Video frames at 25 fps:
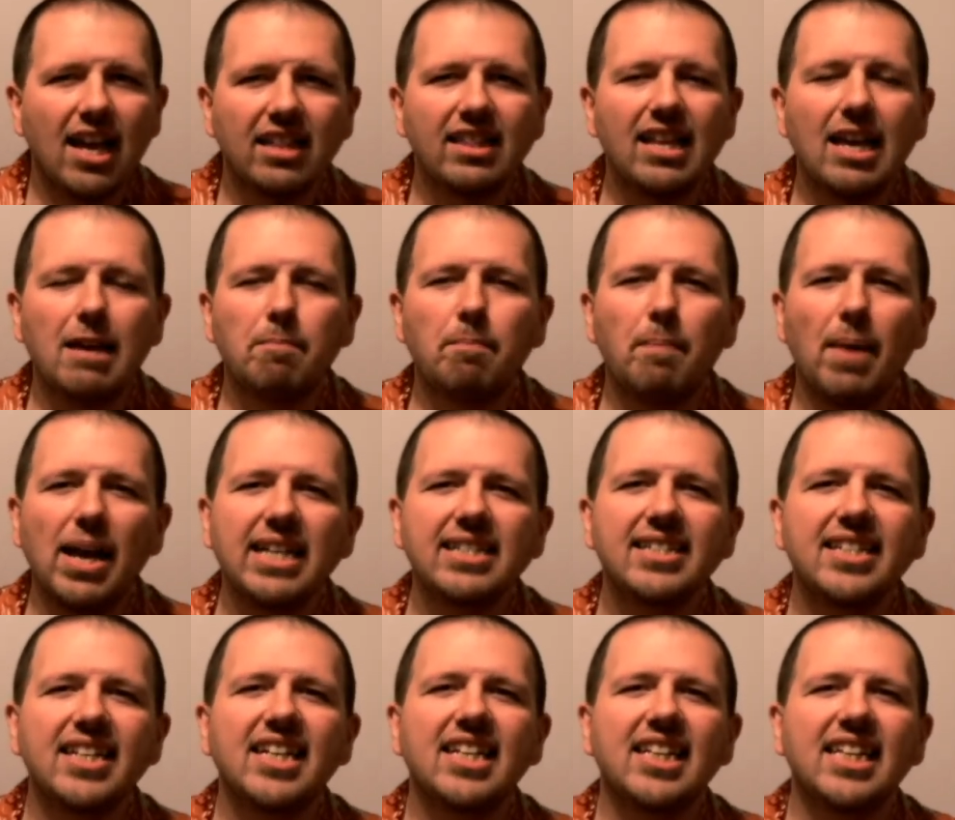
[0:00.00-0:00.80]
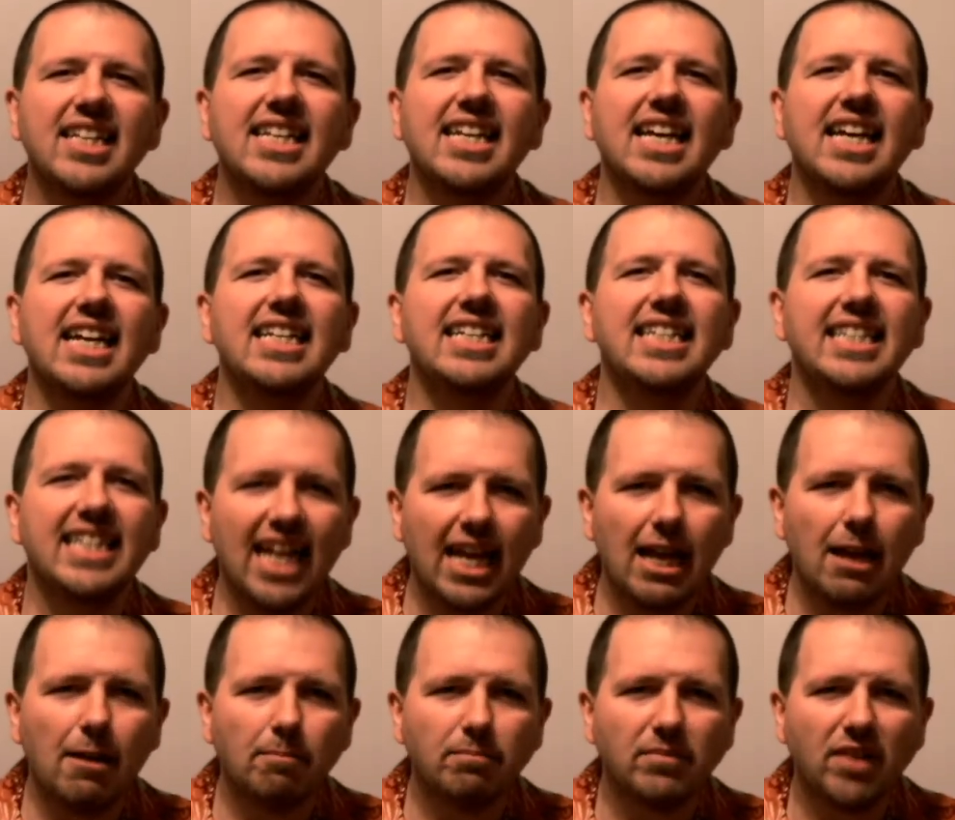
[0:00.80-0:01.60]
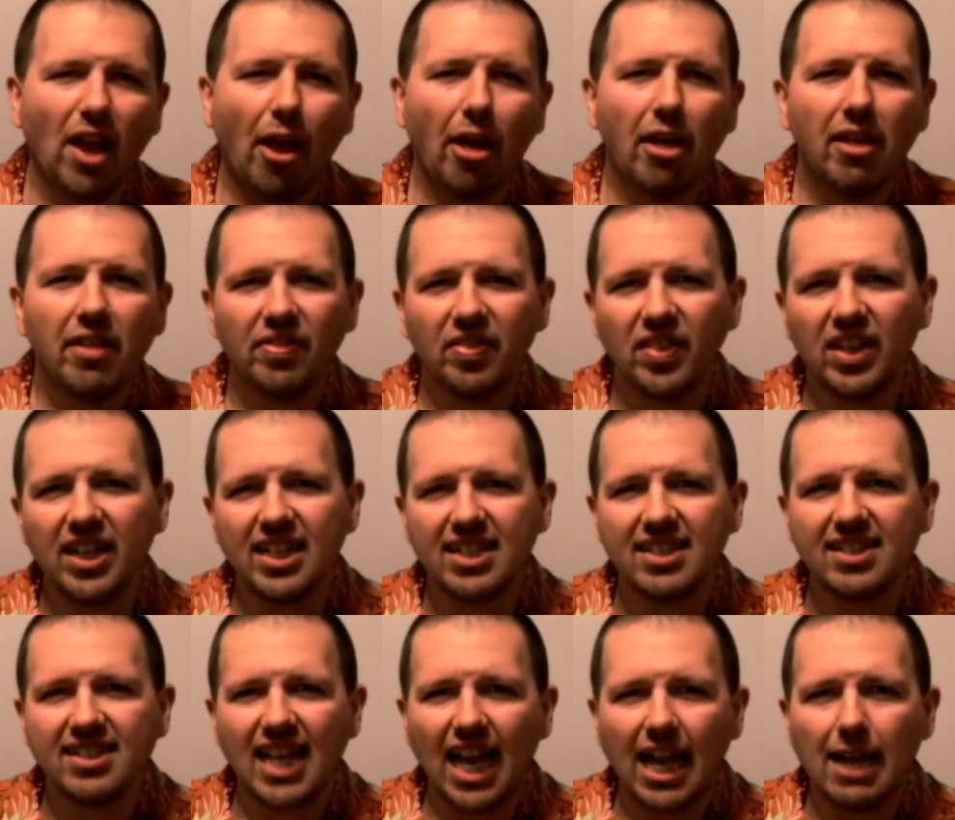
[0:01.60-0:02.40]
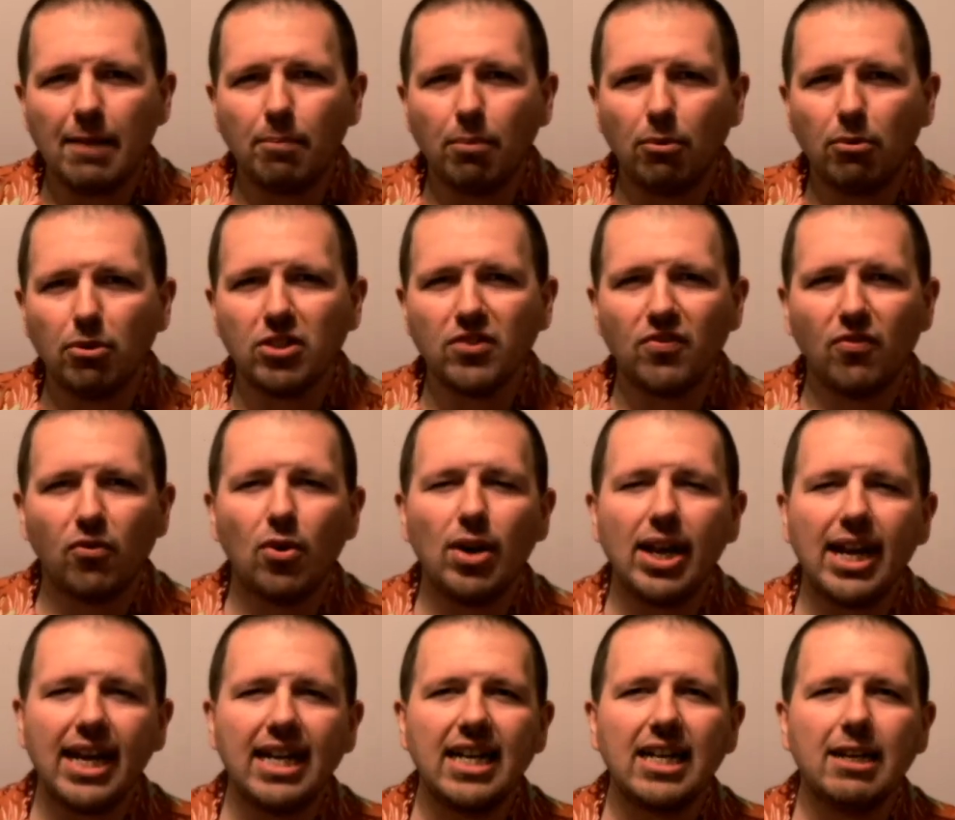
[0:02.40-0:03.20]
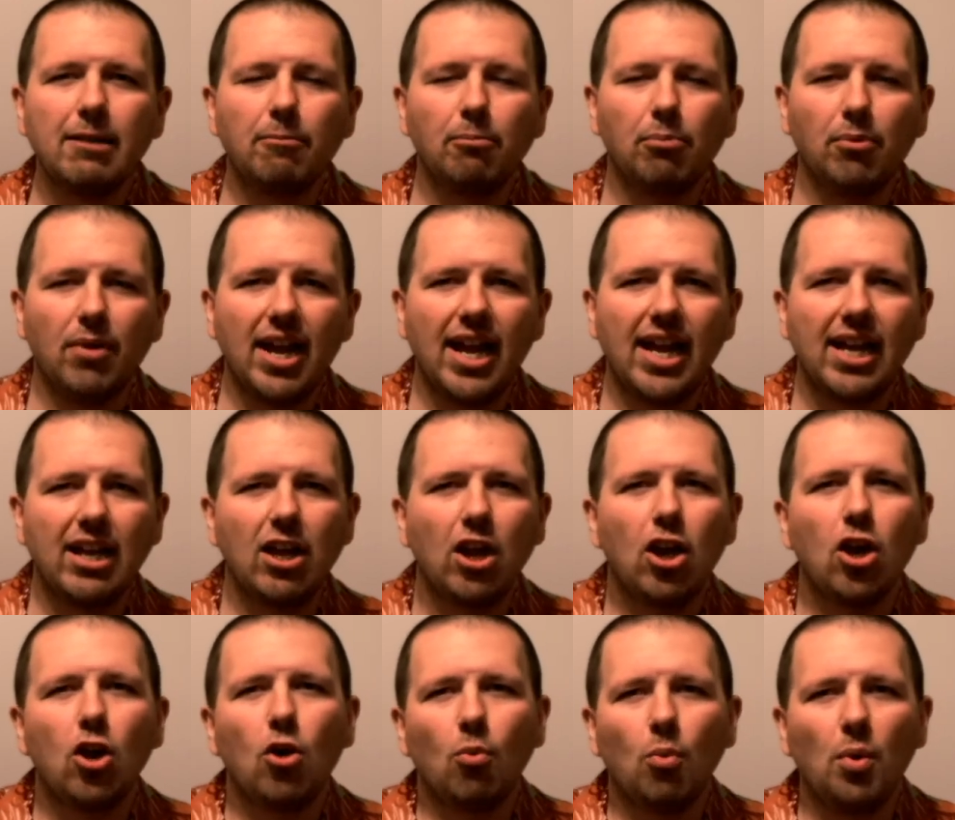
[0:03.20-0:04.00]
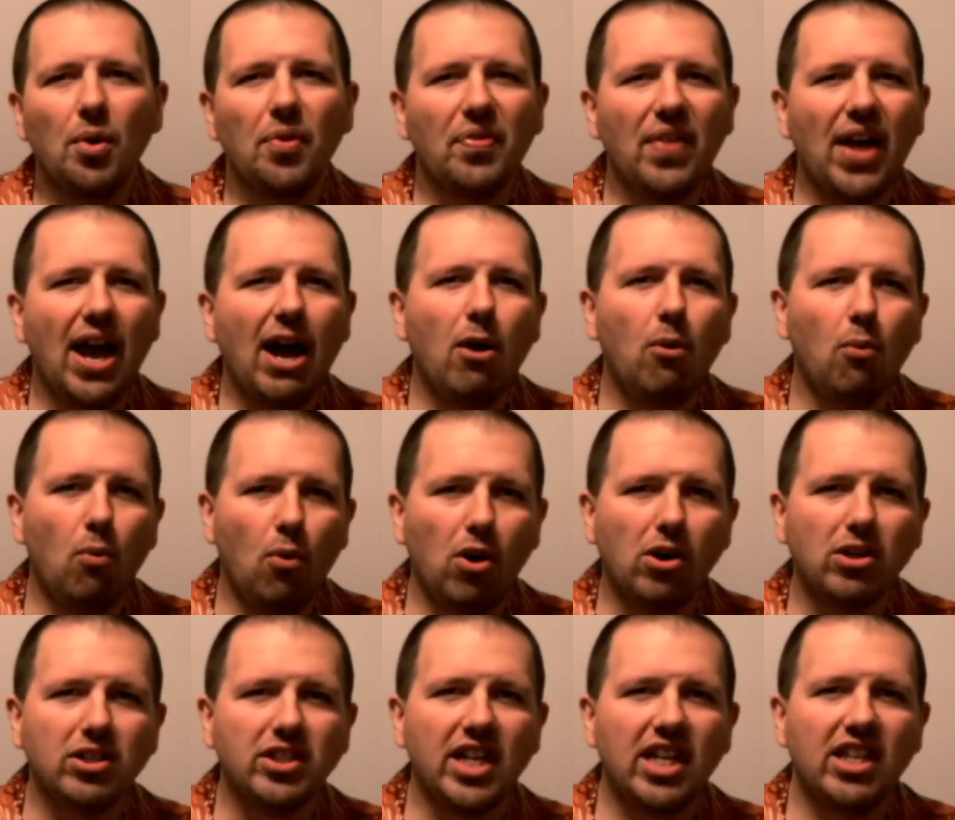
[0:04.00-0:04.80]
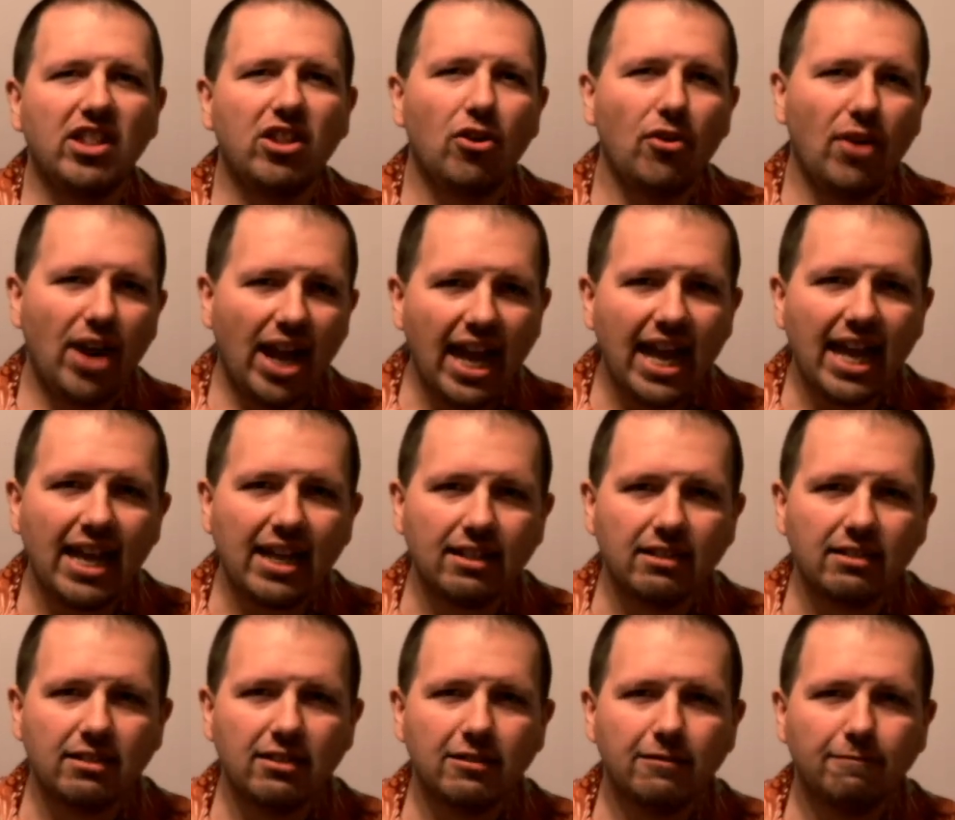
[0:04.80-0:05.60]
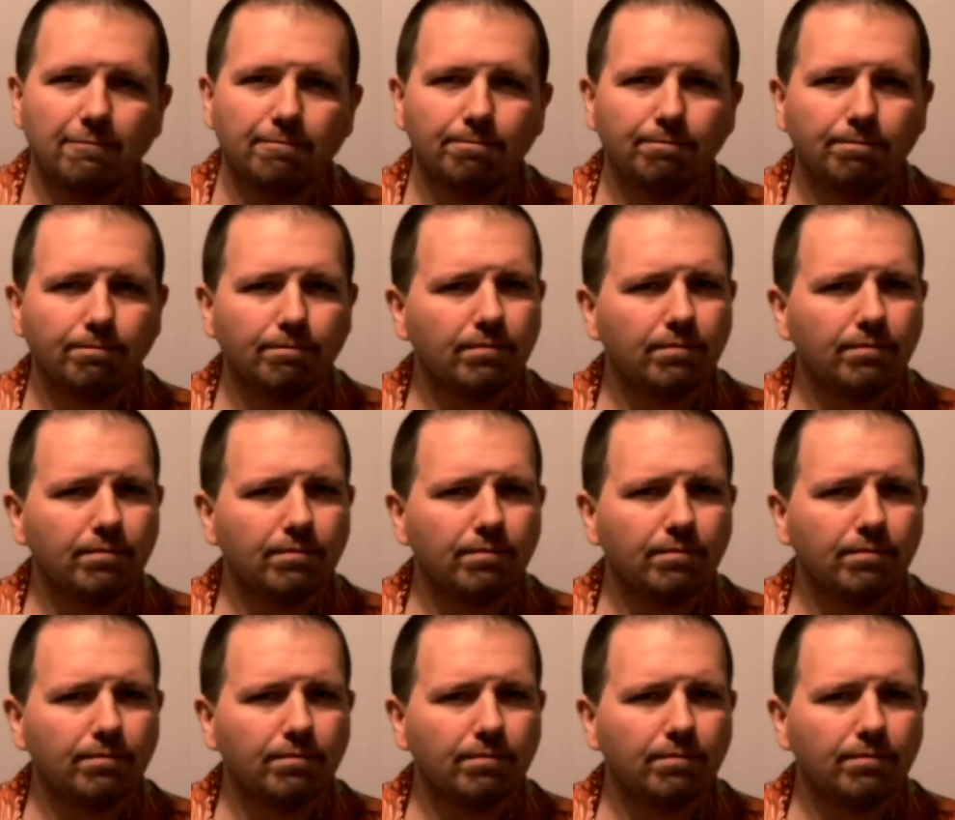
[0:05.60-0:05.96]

And they basically condemned the disciples for eating bread without washing their hands.